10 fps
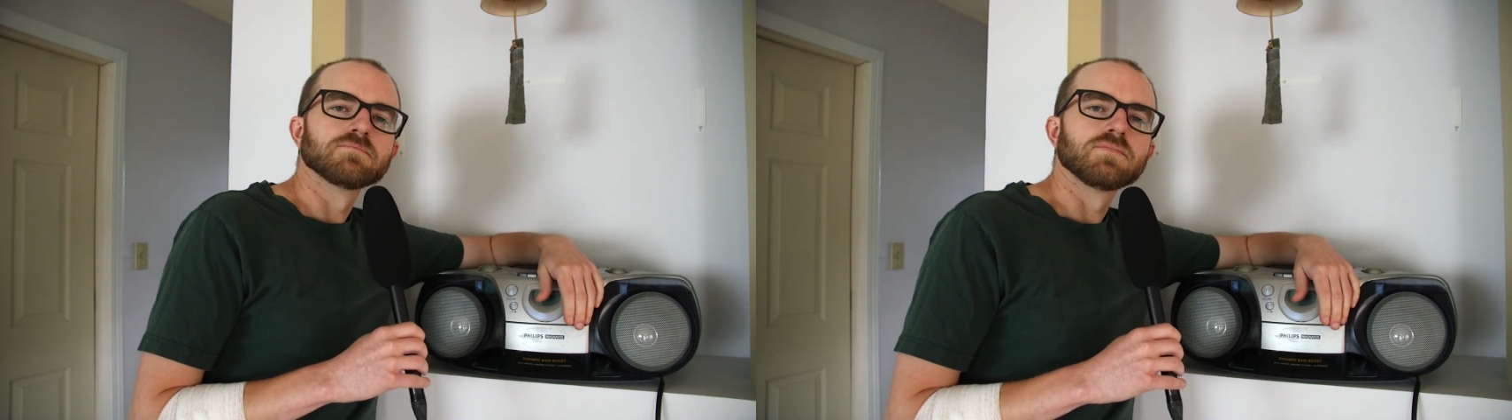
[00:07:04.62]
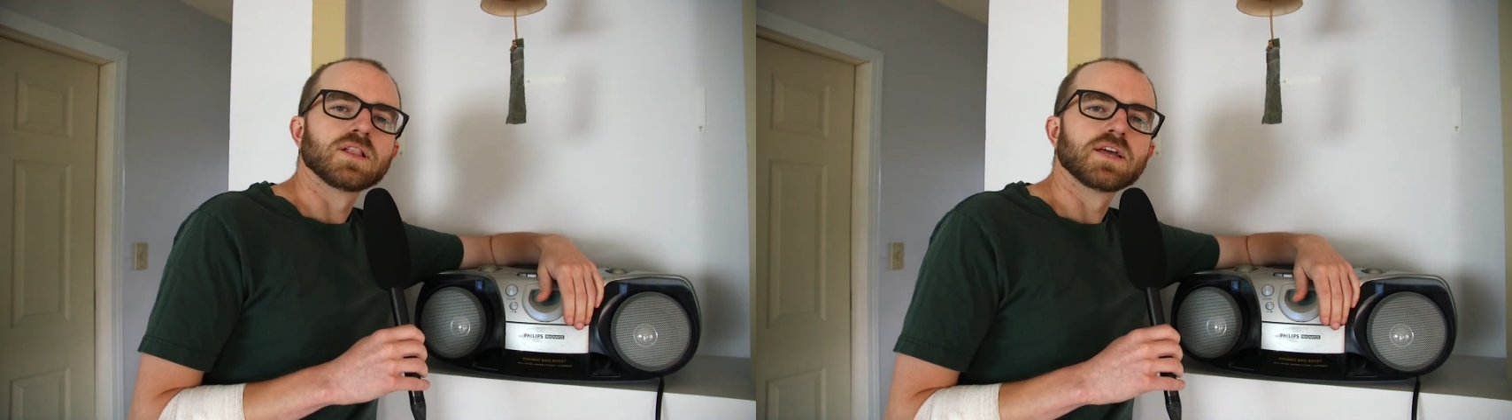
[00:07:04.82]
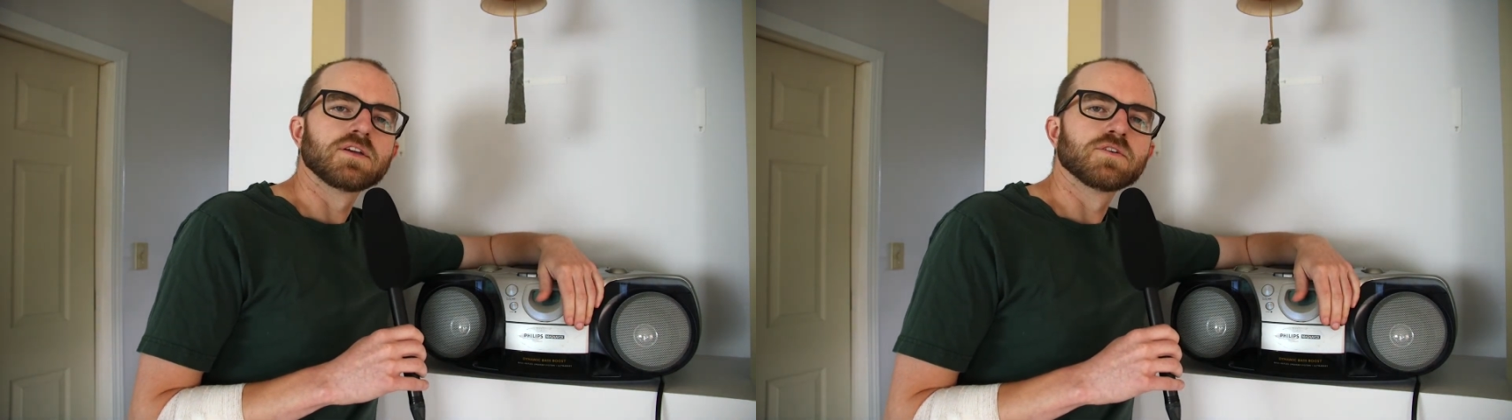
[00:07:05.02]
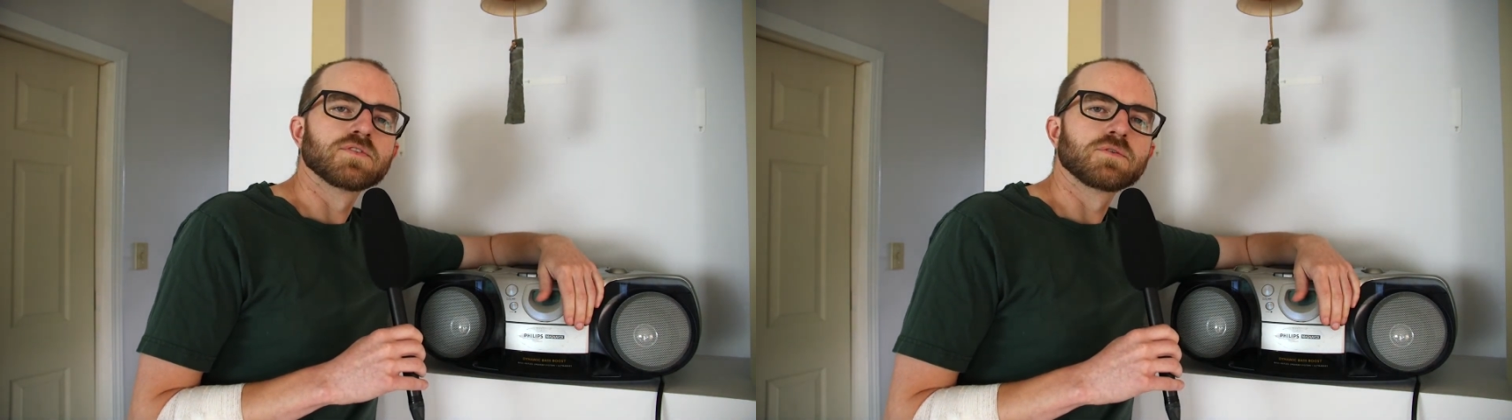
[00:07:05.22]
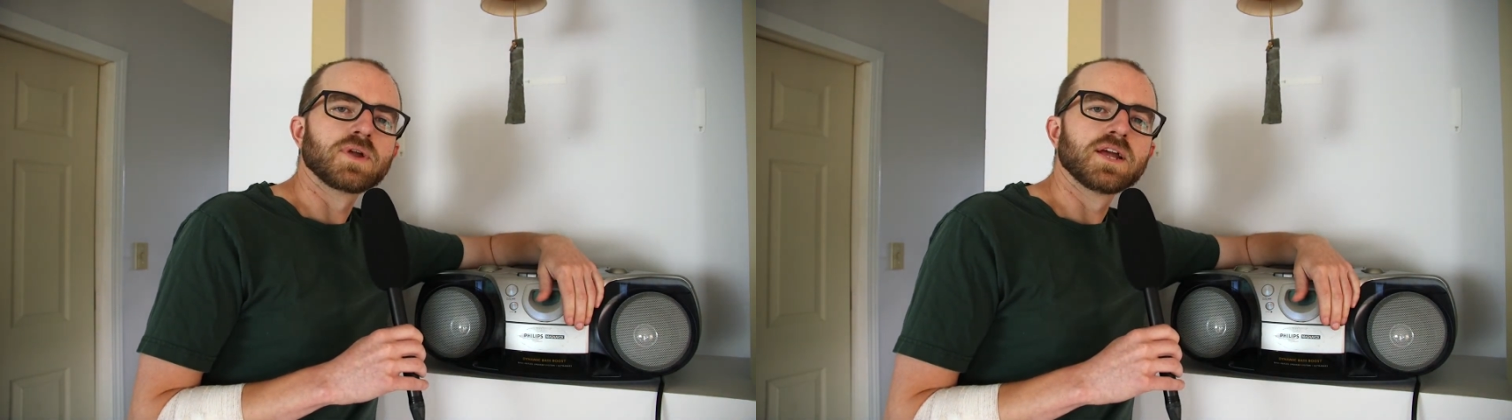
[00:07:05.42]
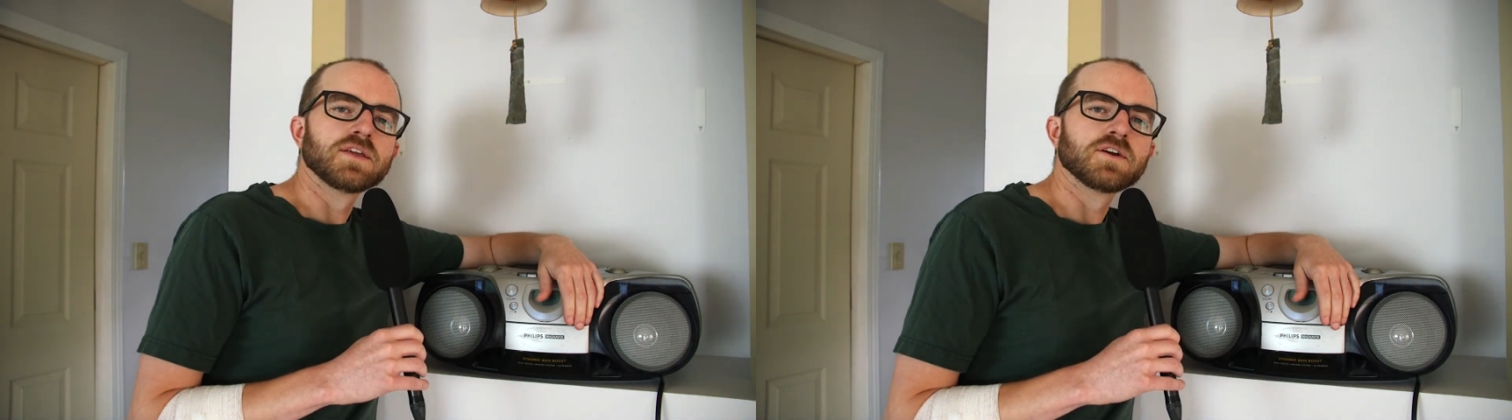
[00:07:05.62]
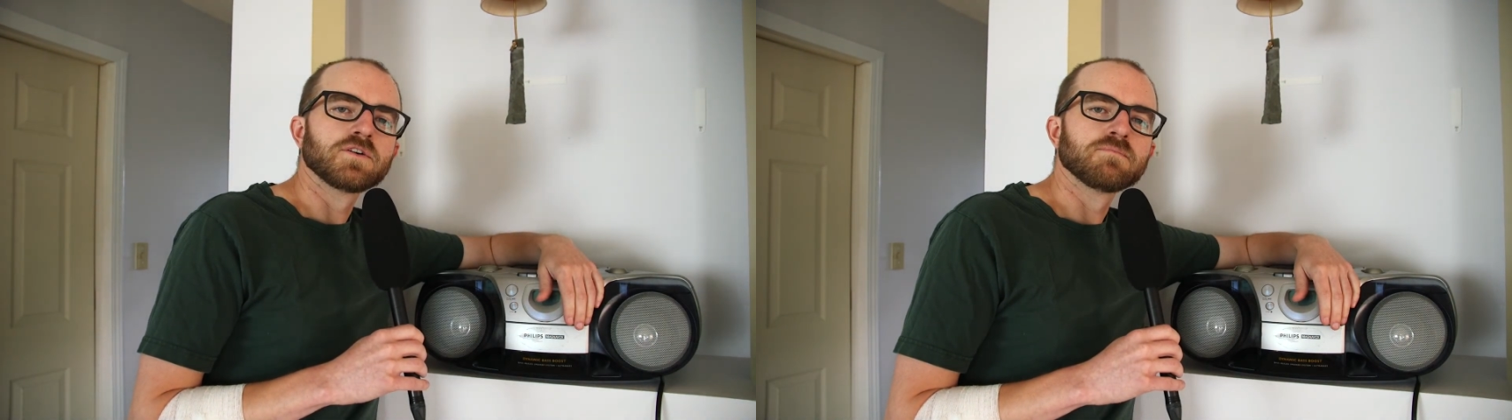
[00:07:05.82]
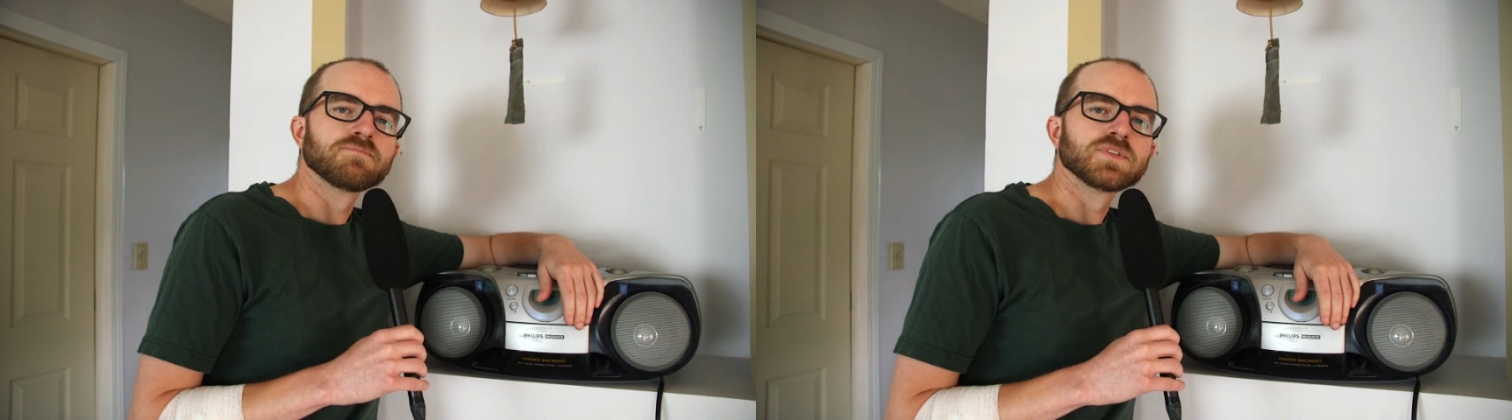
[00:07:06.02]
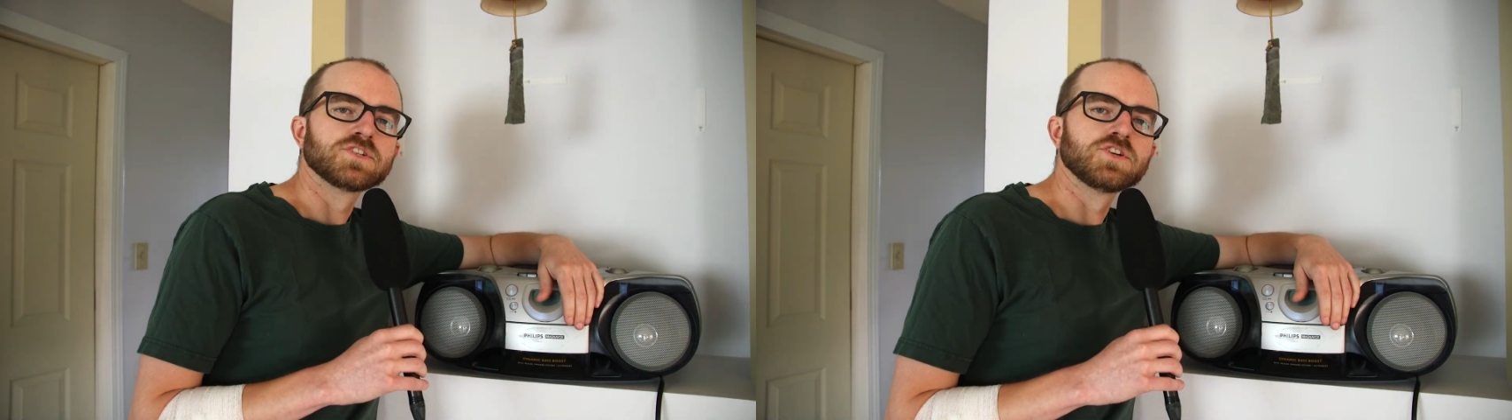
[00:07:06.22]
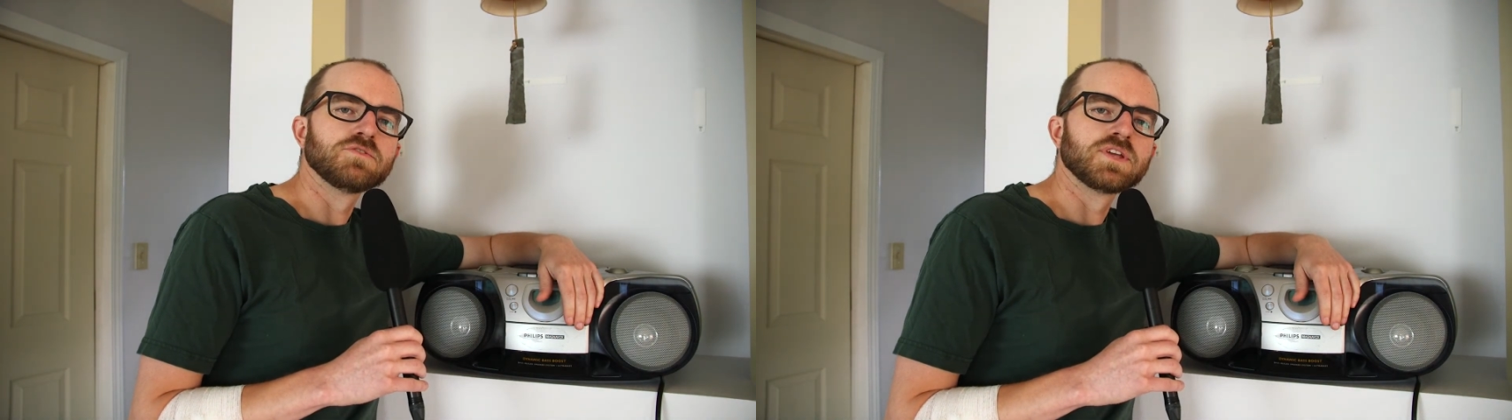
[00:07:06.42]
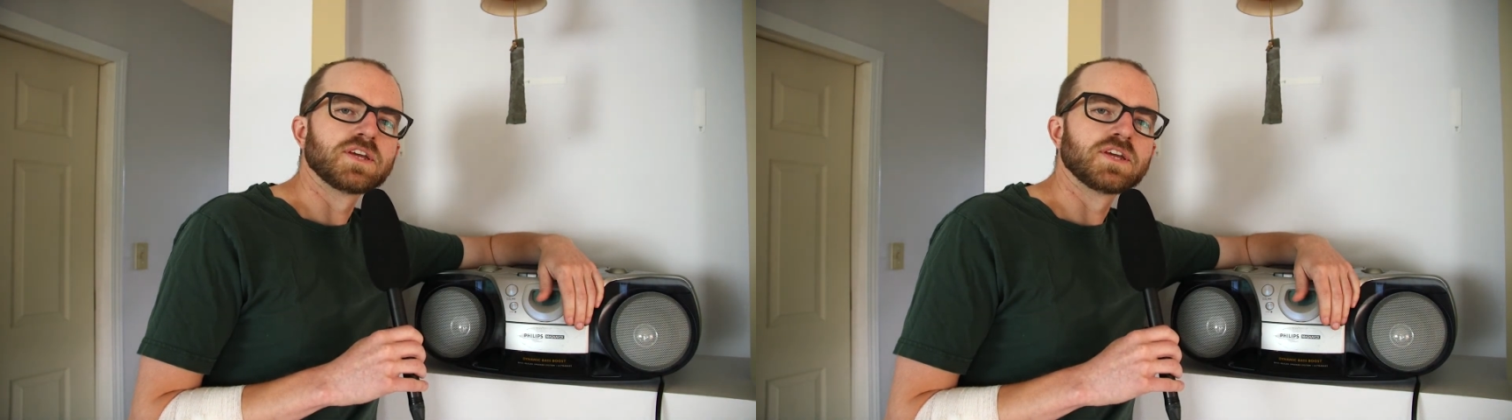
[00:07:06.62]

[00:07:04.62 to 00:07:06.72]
play it over the radio, tune